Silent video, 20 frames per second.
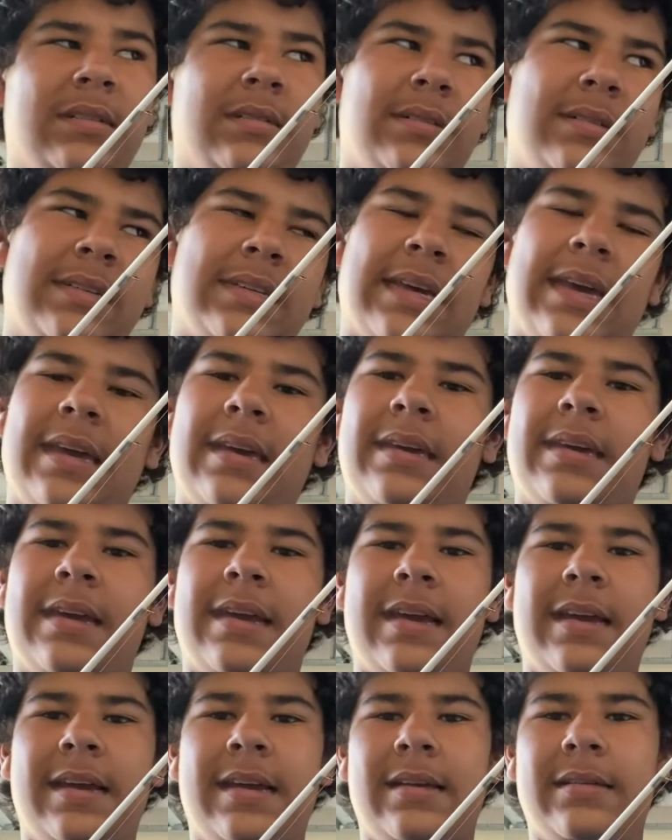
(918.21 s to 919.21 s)

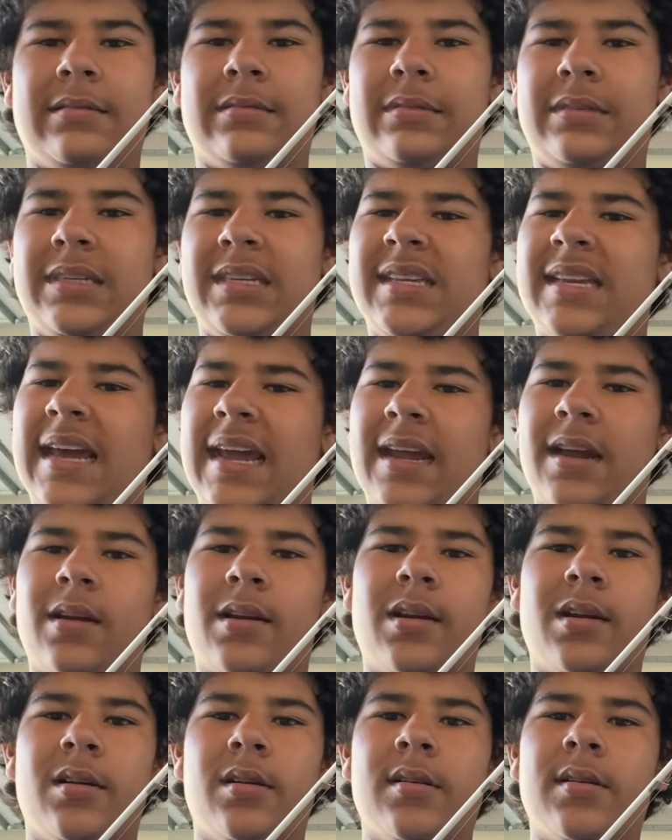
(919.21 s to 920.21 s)
Zinky,
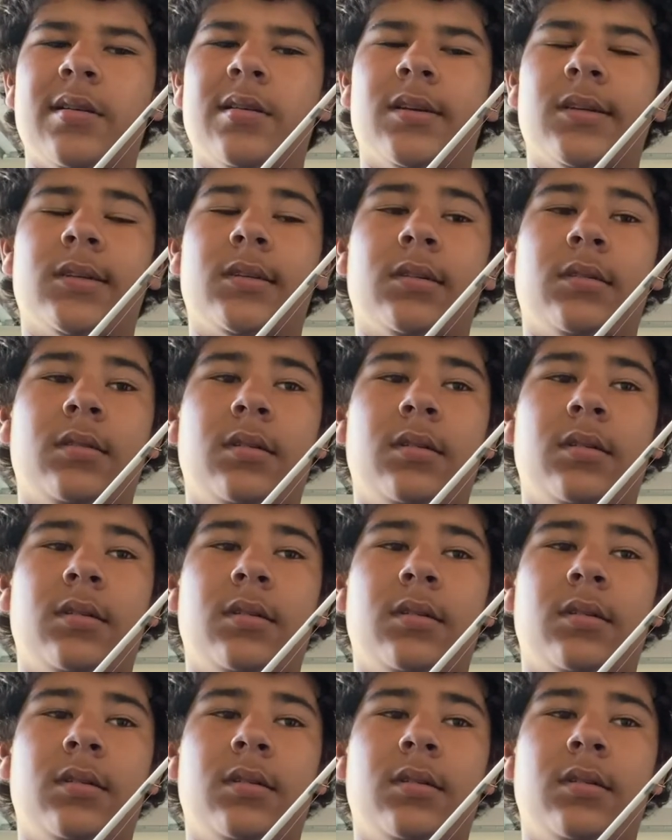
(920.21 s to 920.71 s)
Dingers,